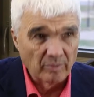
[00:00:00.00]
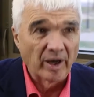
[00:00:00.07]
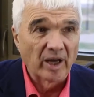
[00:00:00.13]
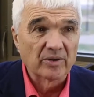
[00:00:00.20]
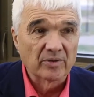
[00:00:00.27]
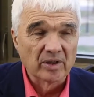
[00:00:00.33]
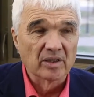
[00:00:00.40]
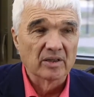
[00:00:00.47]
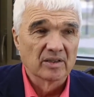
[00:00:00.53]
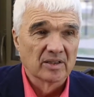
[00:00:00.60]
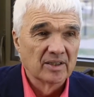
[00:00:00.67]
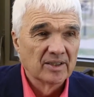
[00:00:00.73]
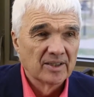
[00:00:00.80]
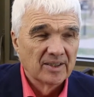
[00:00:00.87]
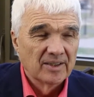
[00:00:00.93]
battery
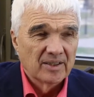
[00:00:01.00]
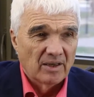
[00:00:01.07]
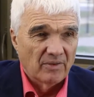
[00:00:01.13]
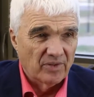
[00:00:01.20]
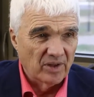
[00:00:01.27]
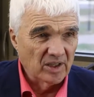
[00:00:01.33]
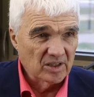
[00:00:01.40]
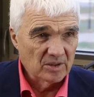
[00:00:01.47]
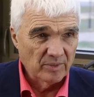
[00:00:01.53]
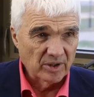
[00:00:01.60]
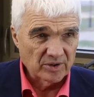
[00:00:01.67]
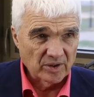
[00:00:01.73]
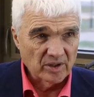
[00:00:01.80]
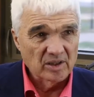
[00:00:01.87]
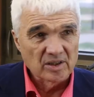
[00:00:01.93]
of things
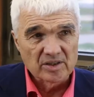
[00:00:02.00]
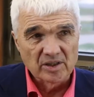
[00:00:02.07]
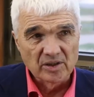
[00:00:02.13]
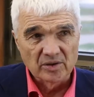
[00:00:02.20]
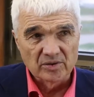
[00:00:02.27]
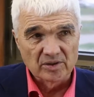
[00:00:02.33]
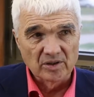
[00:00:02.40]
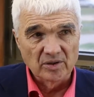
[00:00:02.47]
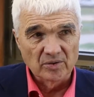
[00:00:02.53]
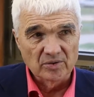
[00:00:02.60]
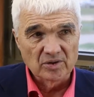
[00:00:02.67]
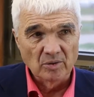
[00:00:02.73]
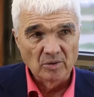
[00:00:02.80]
measuring the skills in those